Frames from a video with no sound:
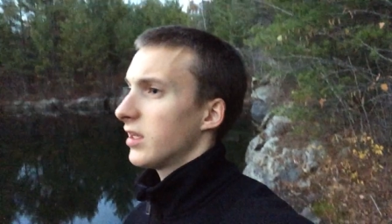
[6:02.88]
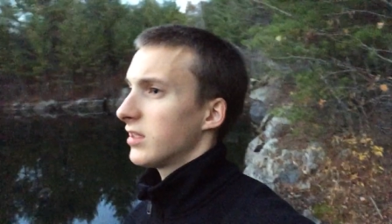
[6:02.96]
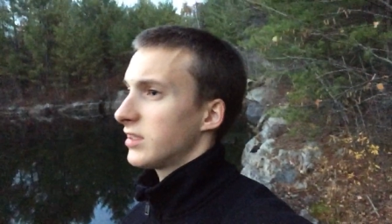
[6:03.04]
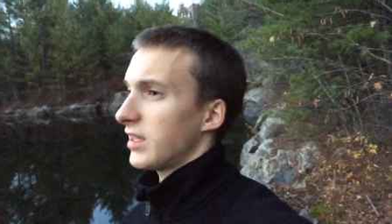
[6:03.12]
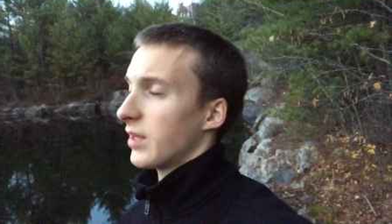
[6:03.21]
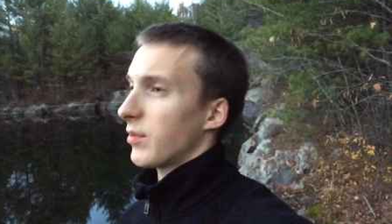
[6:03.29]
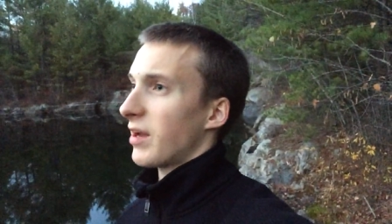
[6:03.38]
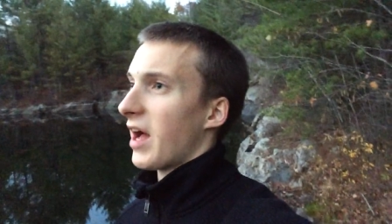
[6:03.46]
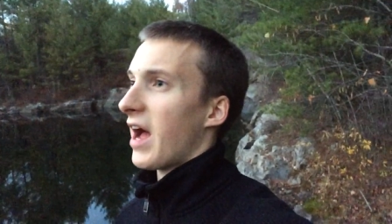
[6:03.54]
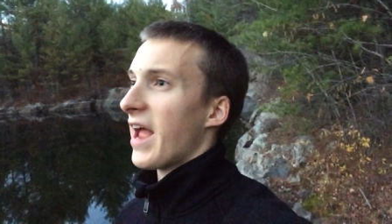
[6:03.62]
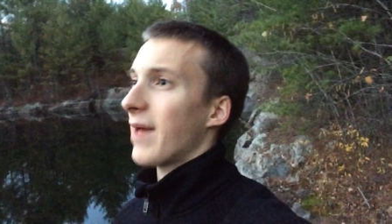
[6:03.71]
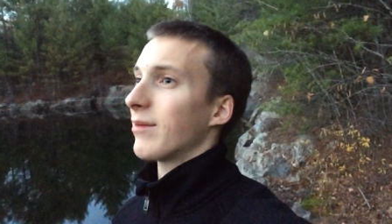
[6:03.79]
seeing, but
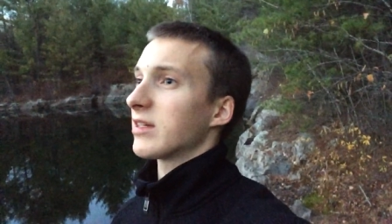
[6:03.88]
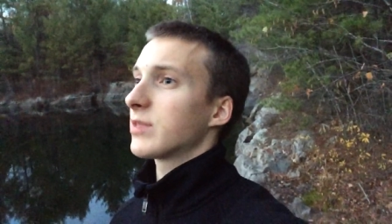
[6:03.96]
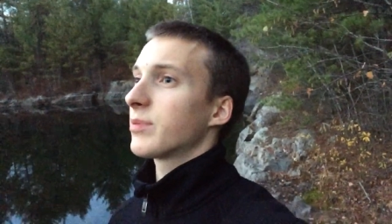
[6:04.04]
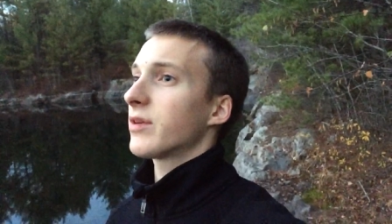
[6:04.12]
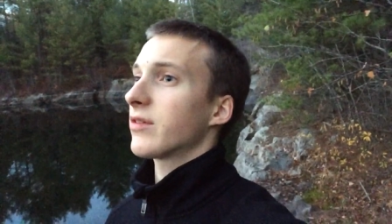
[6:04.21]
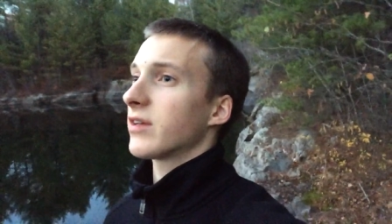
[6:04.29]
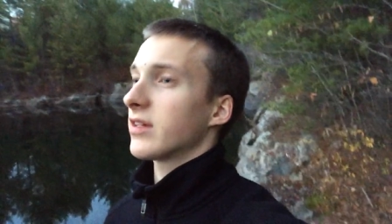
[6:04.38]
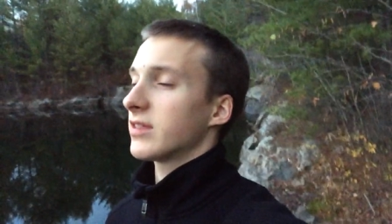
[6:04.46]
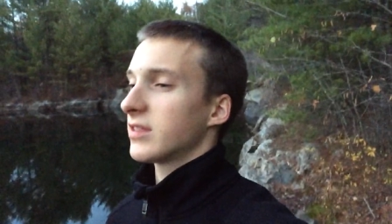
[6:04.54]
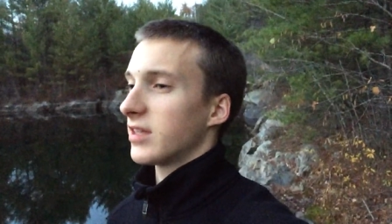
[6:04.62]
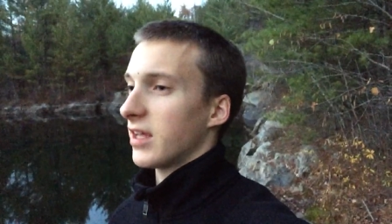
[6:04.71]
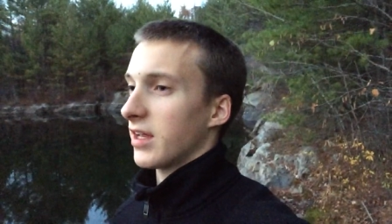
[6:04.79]
I am
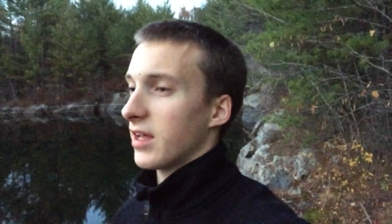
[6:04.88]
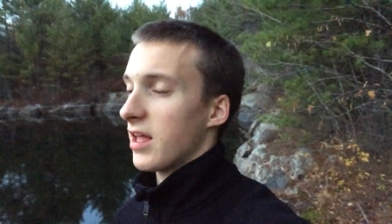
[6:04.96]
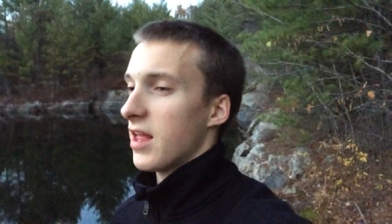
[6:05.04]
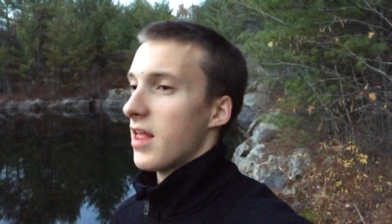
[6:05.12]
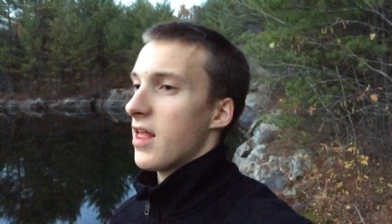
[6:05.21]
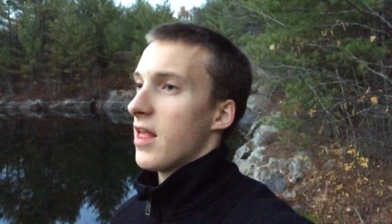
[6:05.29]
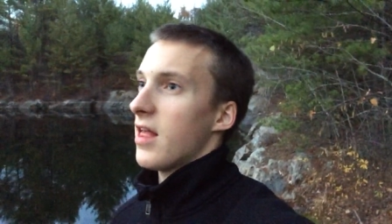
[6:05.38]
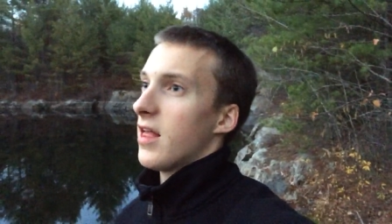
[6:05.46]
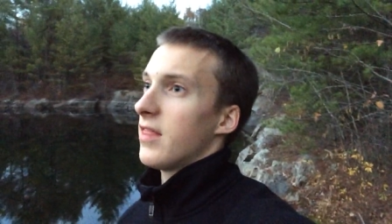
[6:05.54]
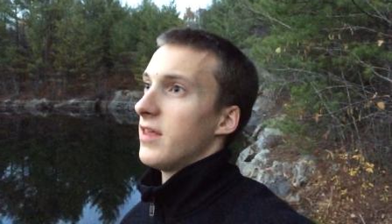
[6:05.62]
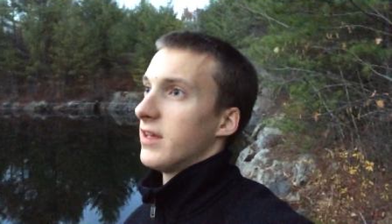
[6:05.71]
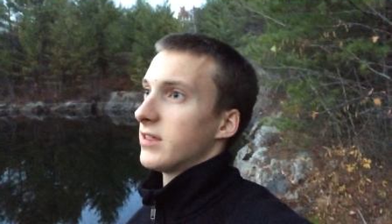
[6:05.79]
experiencing
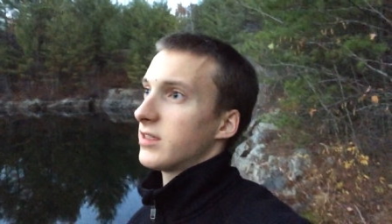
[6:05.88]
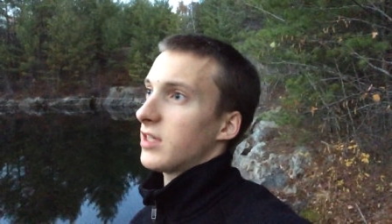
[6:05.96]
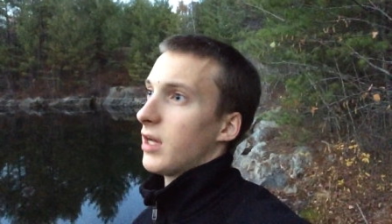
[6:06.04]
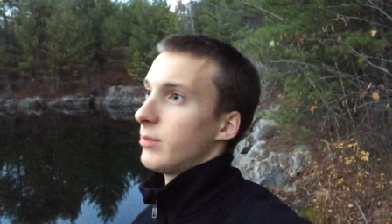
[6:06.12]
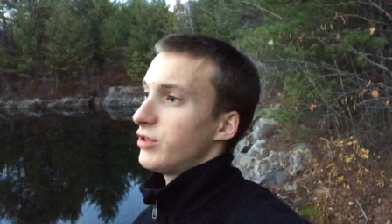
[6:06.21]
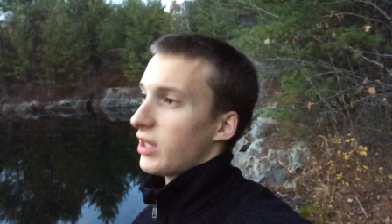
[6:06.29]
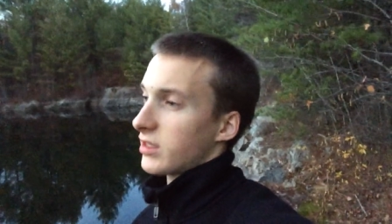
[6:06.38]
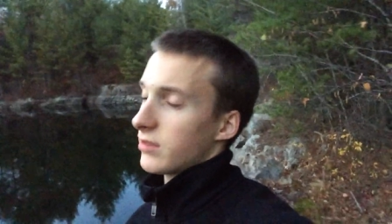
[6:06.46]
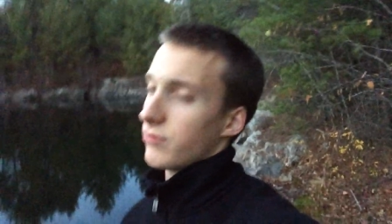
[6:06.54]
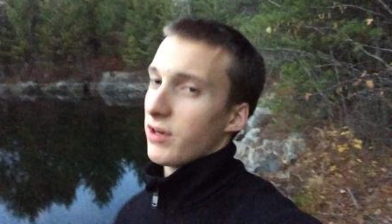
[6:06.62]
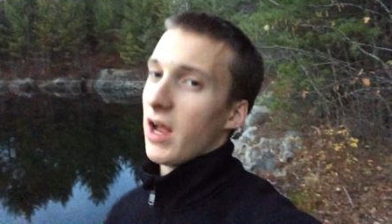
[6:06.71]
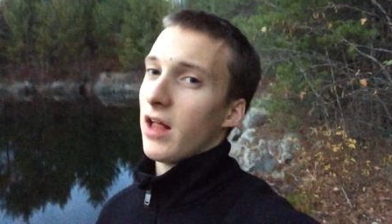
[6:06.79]
this
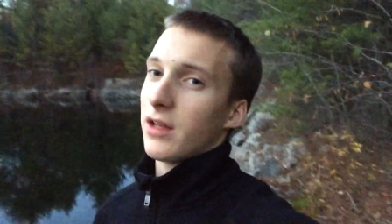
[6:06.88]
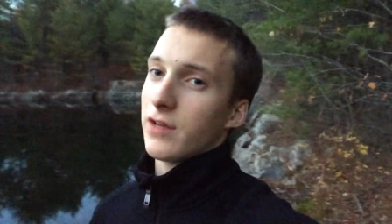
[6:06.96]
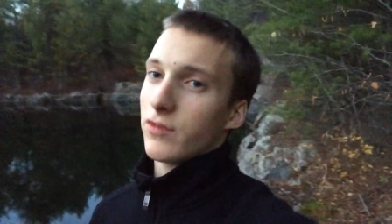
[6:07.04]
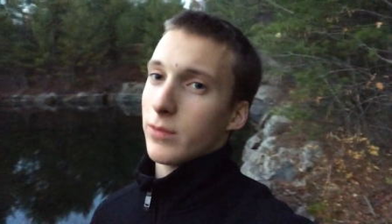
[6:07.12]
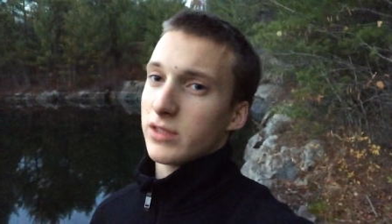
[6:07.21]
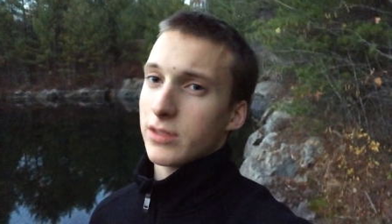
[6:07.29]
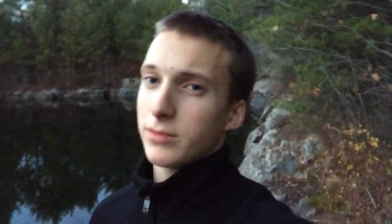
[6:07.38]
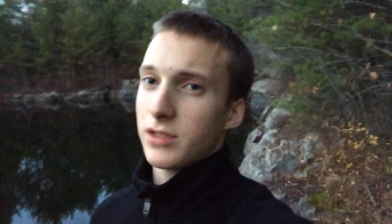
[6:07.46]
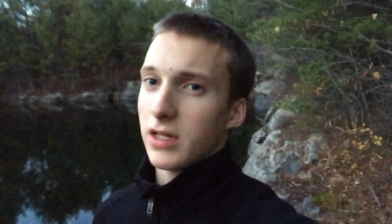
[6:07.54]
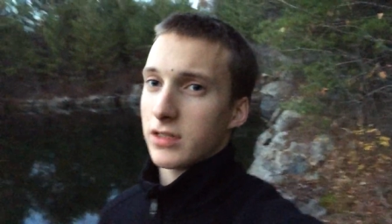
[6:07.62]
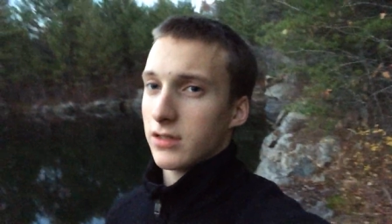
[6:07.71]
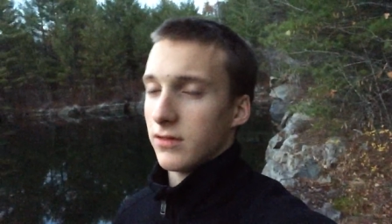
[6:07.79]
objective reality from a
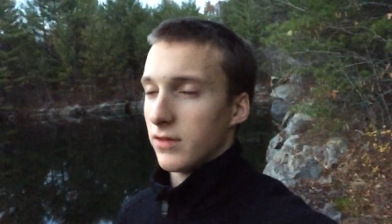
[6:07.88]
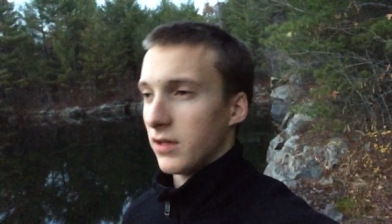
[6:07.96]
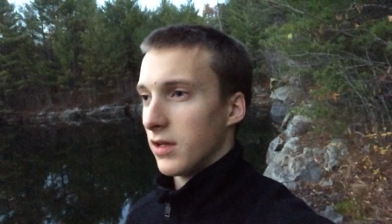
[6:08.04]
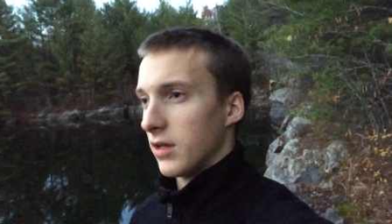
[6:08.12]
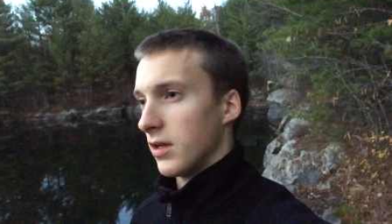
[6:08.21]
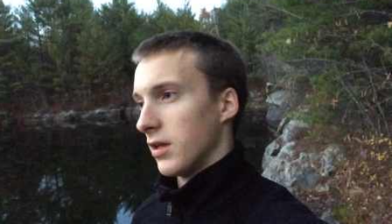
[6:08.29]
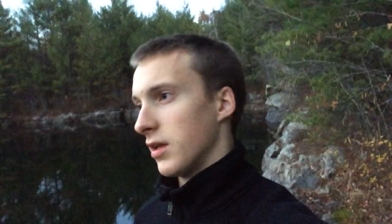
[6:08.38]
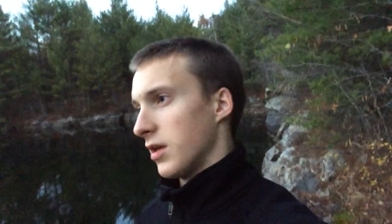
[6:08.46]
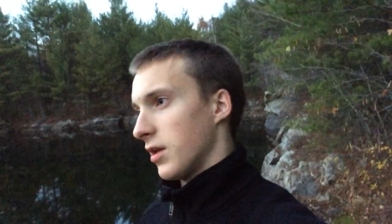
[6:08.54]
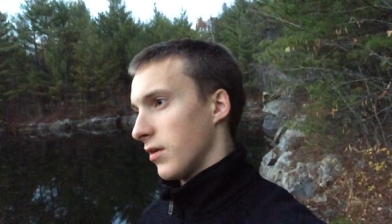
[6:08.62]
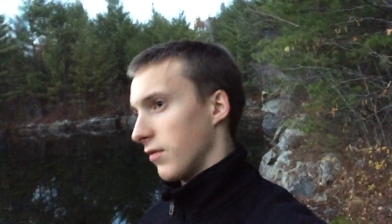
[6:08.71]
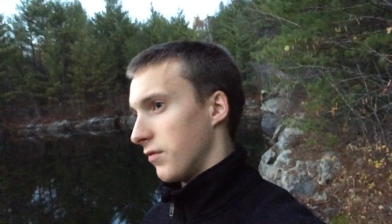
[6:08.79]
subjective
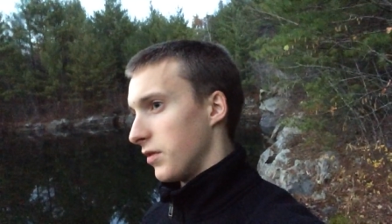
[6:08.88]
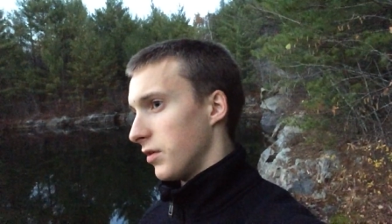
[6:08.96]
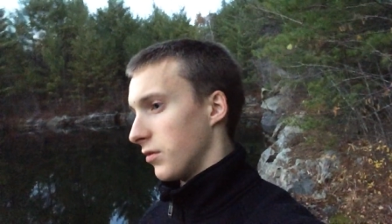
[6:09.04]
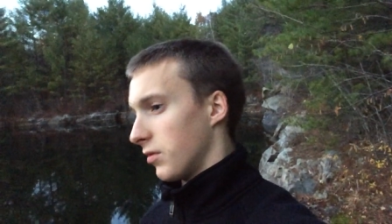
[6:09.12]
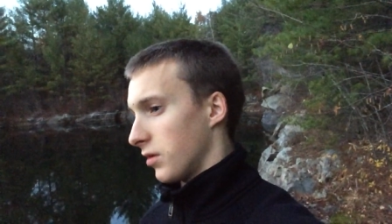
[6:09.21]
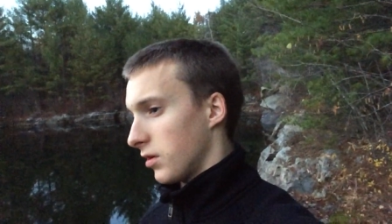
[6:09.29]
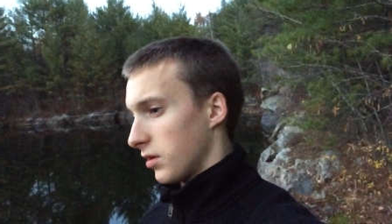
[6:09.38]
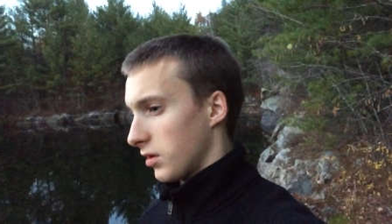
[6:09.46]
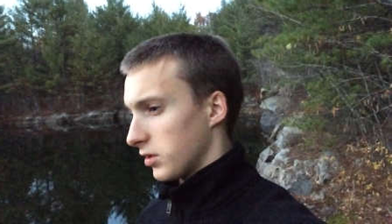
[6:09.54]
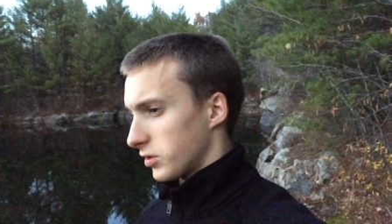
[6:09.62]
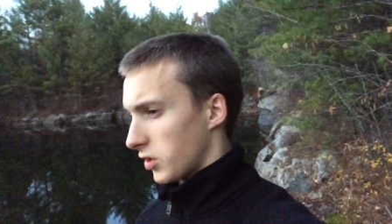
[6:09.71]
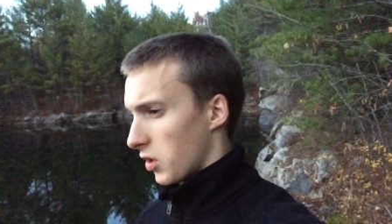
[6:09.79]
view.
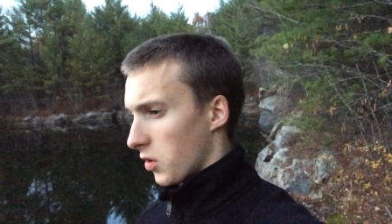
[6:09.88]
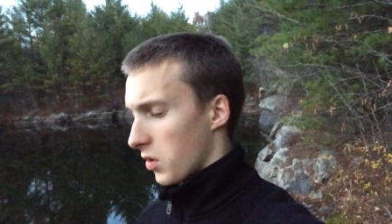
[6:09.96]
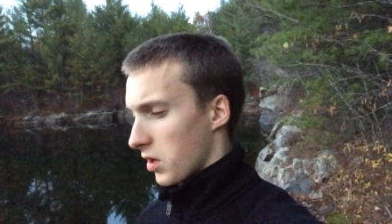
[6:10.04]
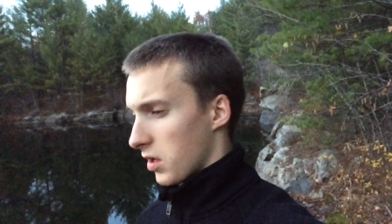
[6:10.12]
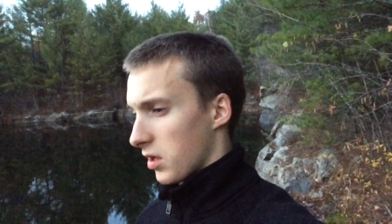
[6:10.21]
So,